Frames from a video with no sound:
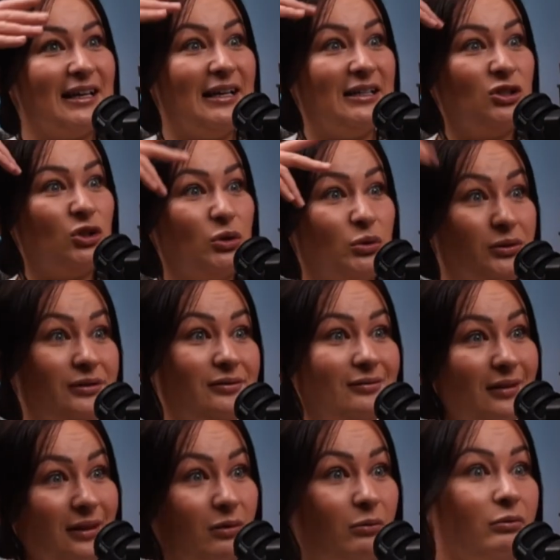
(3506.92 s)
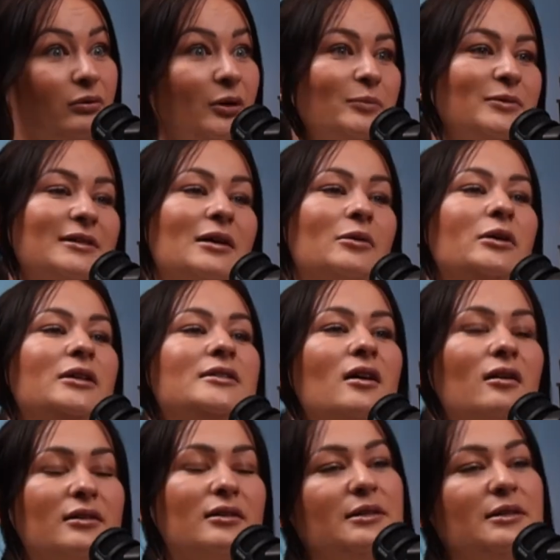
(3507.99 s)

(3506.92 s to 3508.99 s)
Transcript: into the groups that we talked